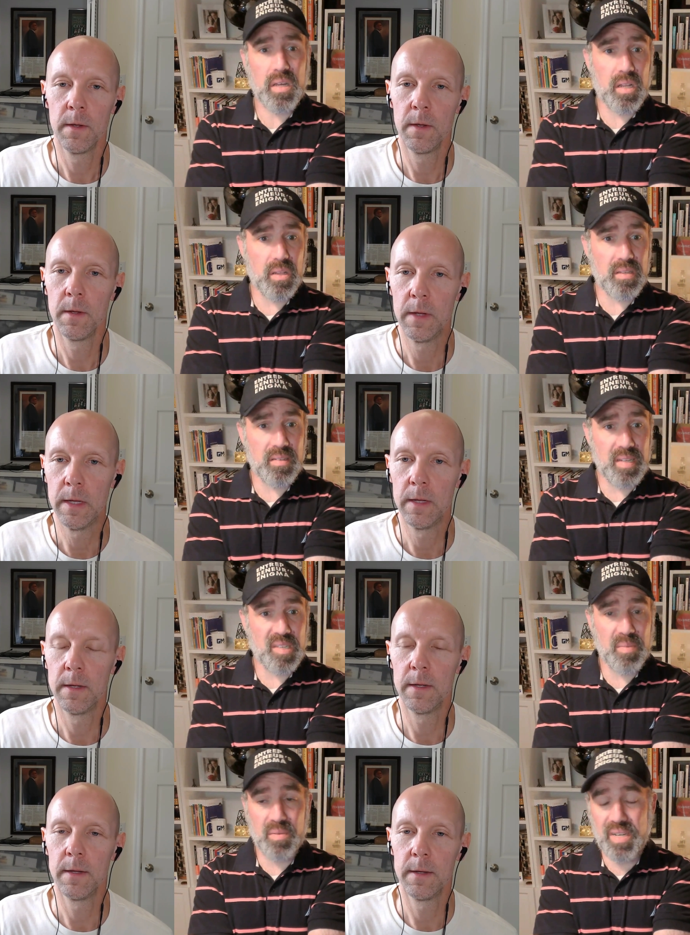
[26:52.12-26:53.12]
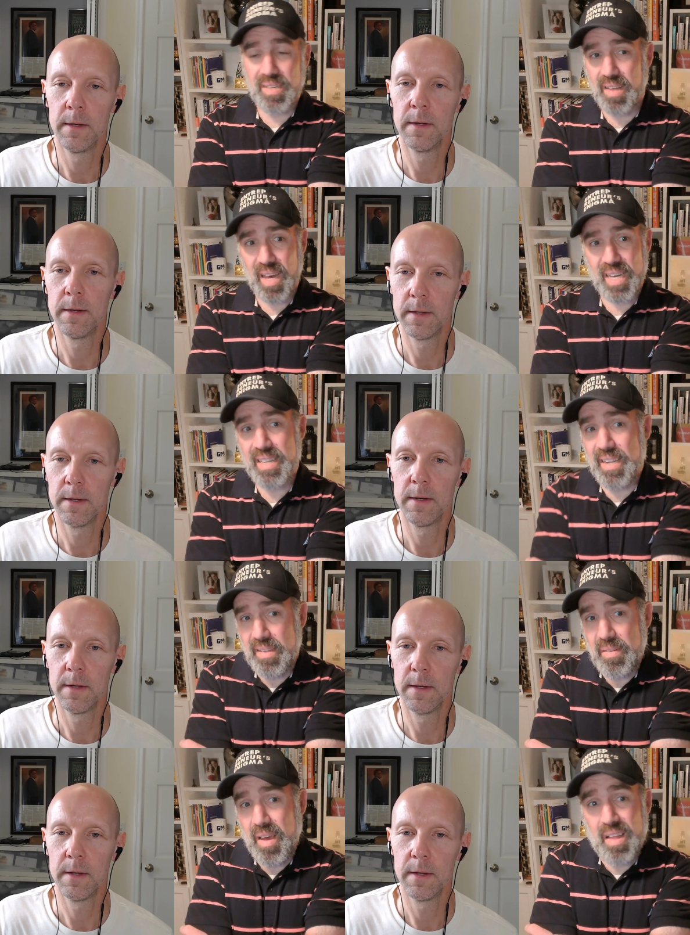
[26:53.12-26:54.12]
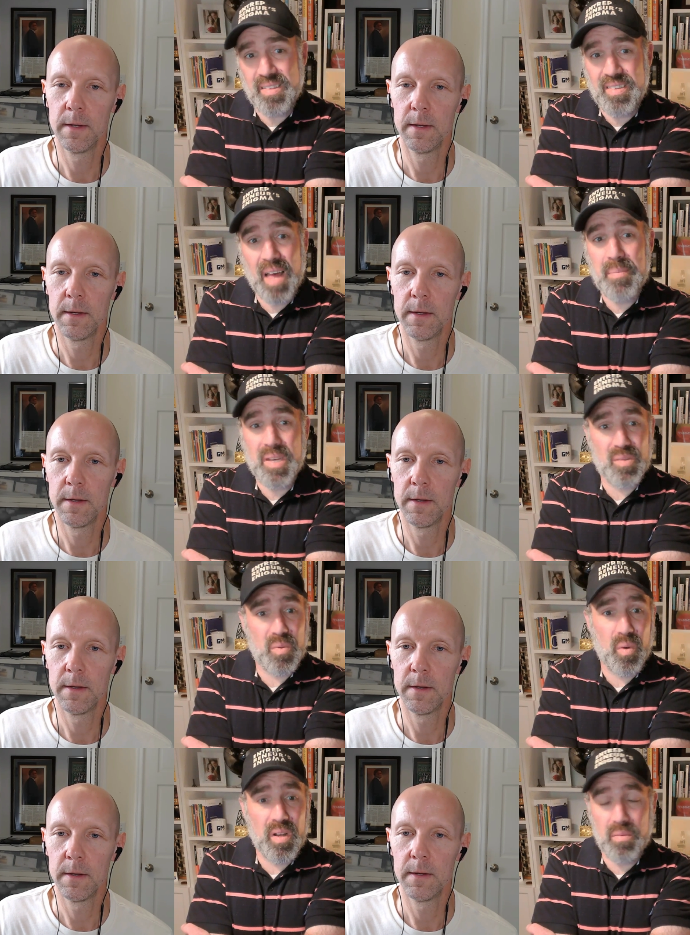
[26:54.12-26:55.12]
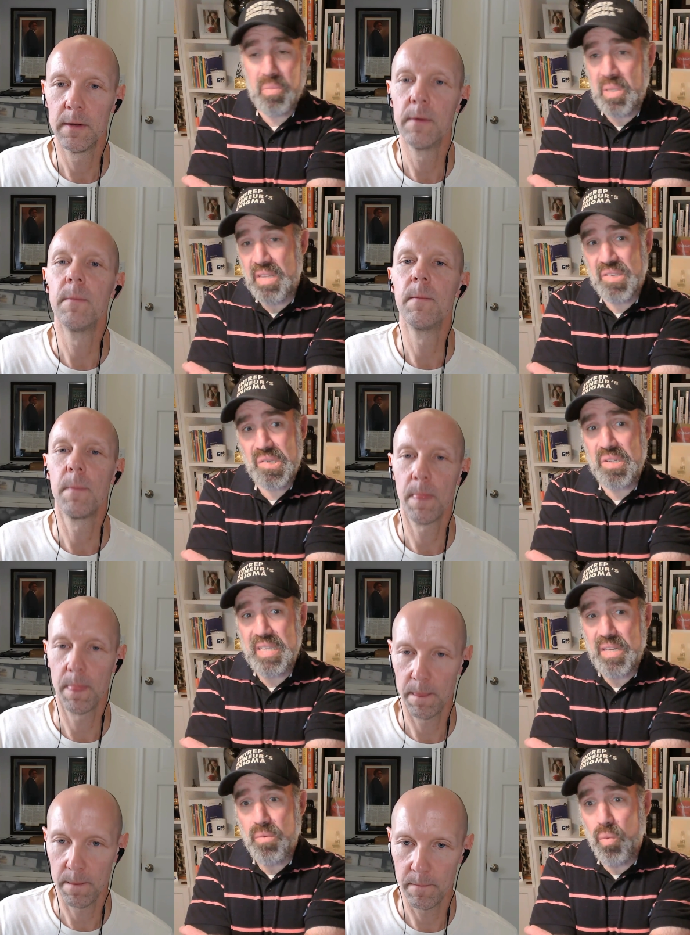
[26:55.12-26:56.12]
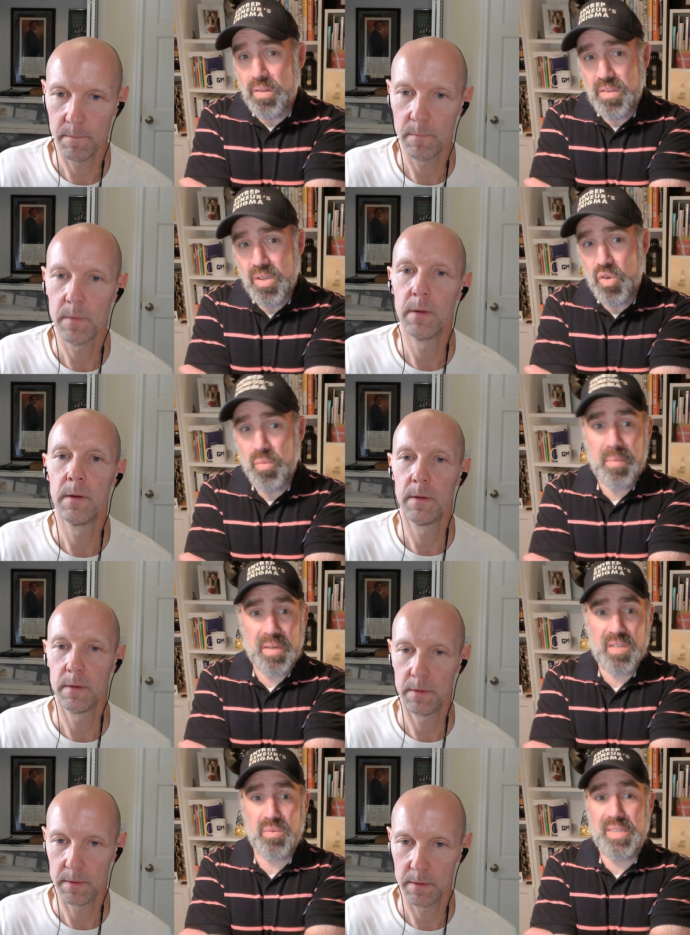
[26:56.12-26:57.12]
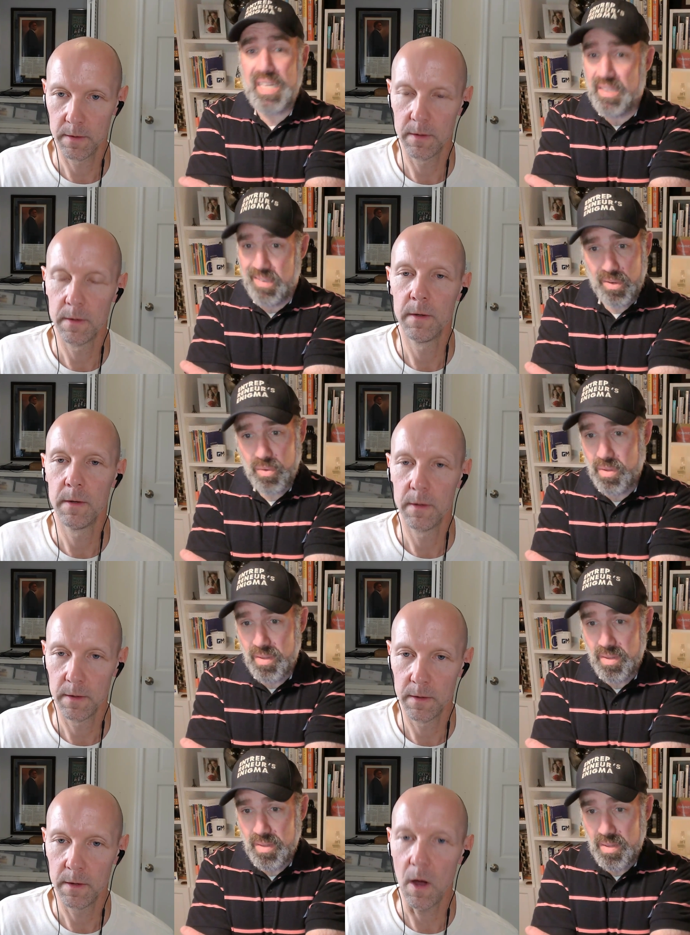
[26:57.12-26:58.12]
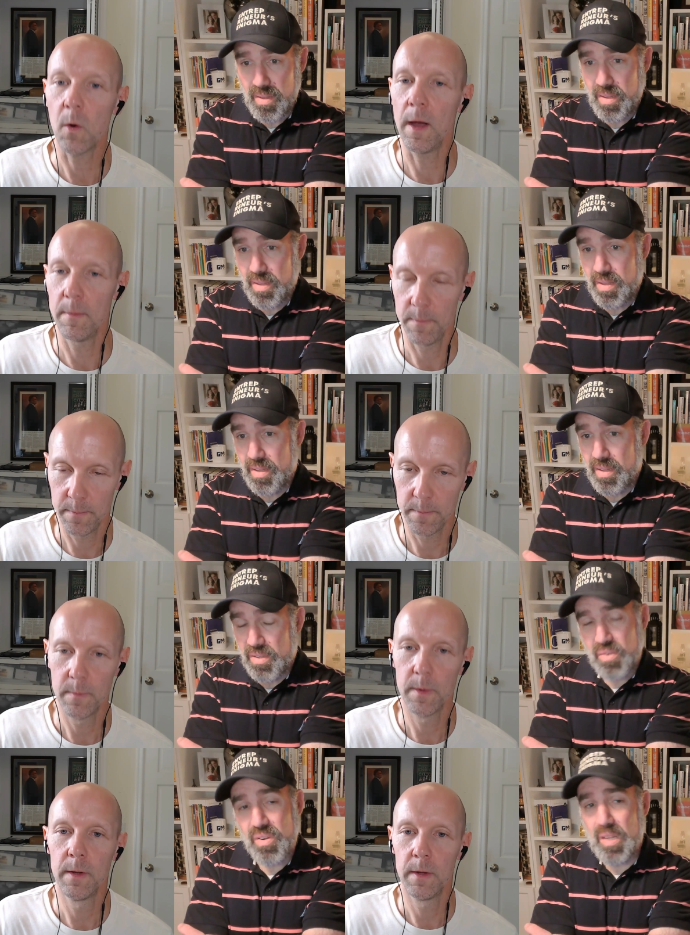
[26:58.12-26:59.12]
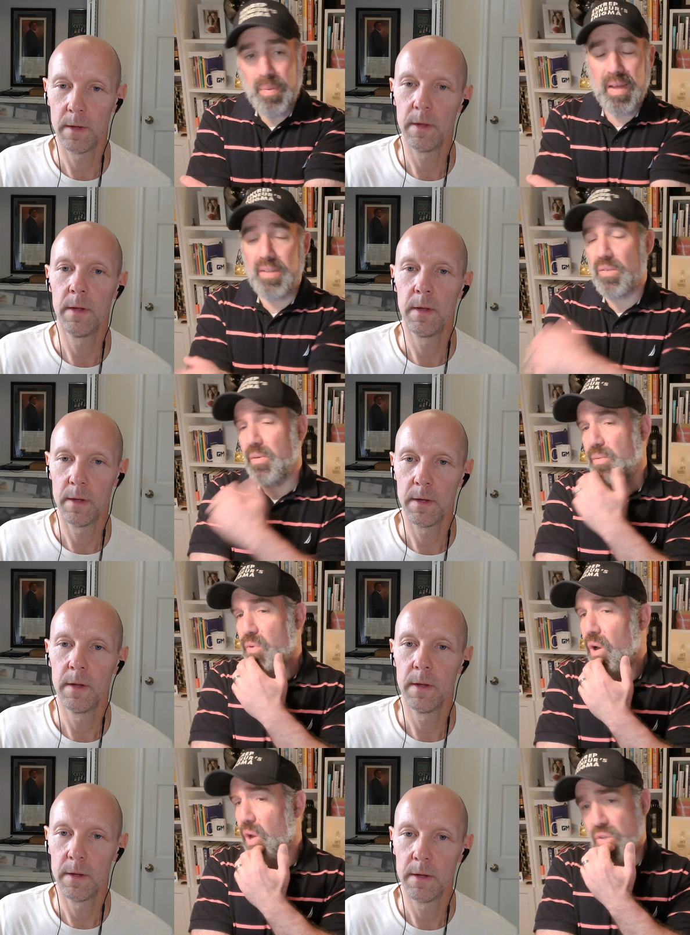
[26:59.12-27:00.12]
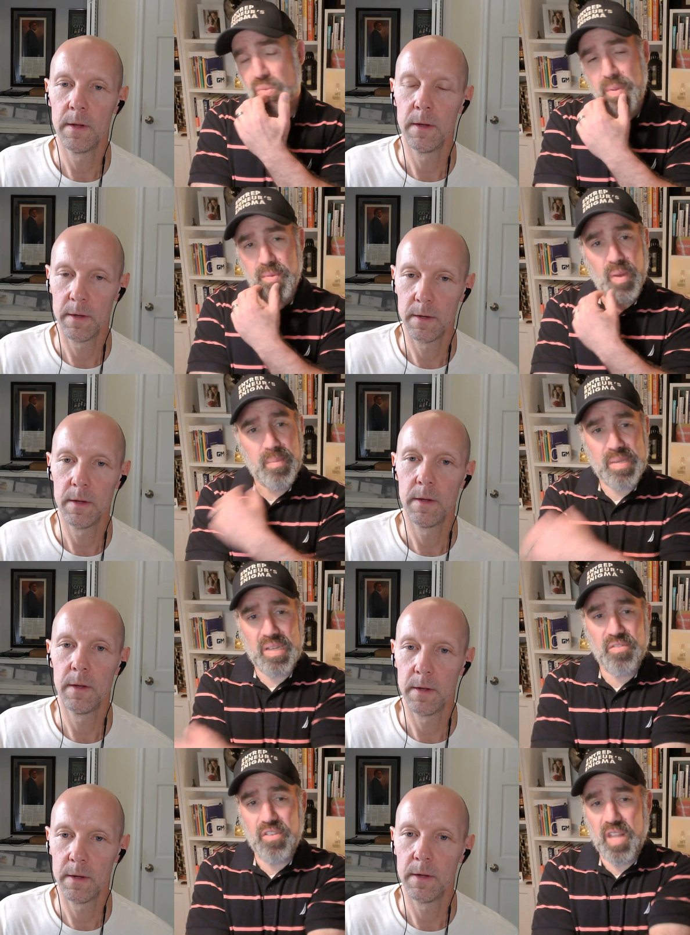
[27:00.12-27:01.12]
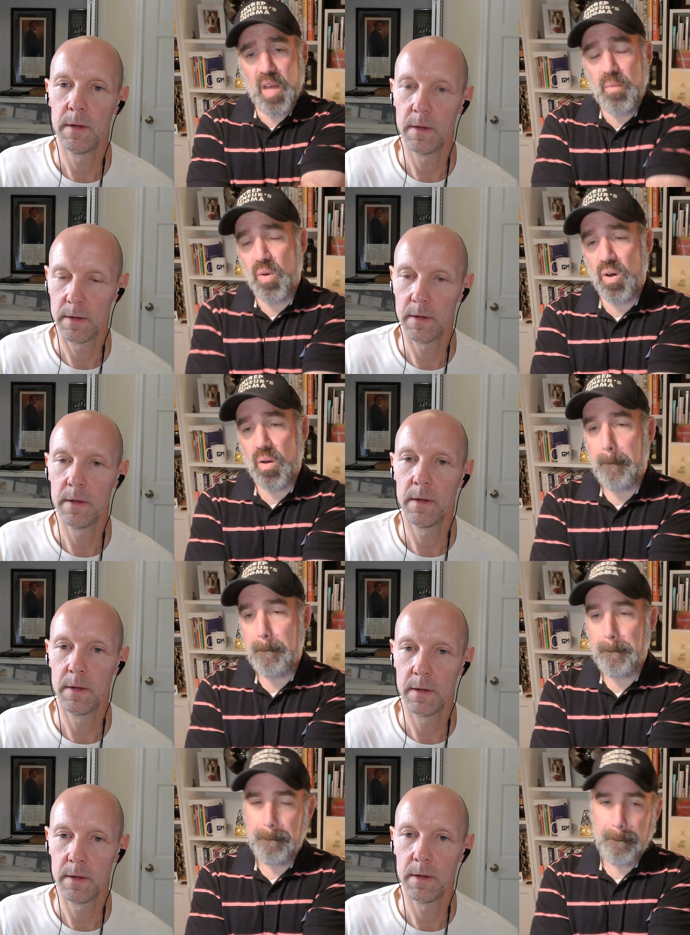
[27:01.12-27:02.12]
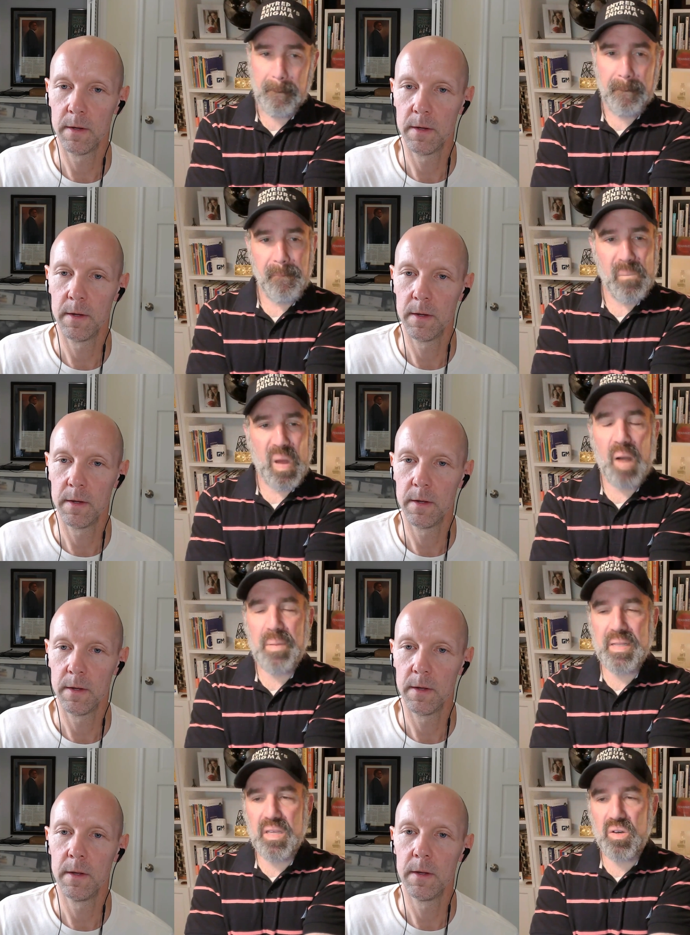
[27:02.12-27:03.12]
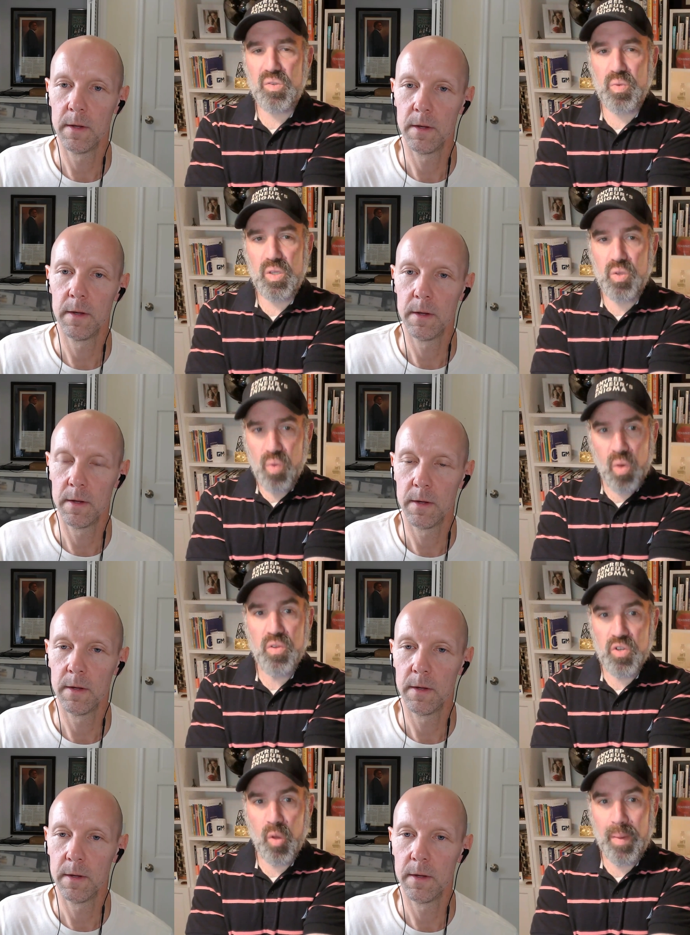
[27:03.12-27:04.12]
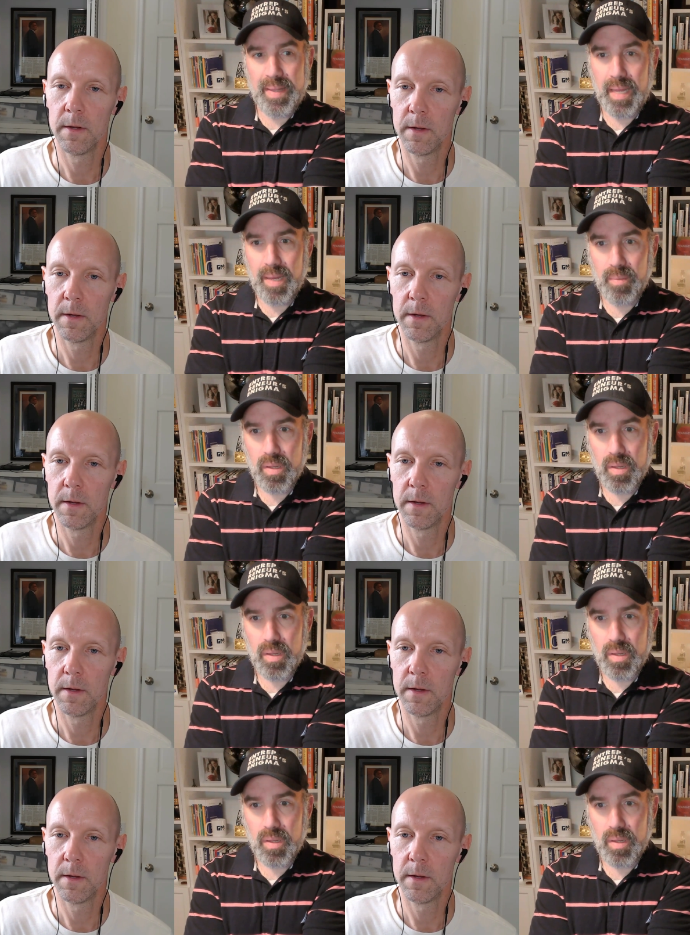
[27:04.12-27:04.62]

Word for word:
Speaker 1: you know, this needs to be redesigned. It, it's not because we want, we necessarily need, want to. It might be because we need to. Okay. So it really depends. I mean, we'll host people's websites for them. We'll, our big deal is you own your domain name.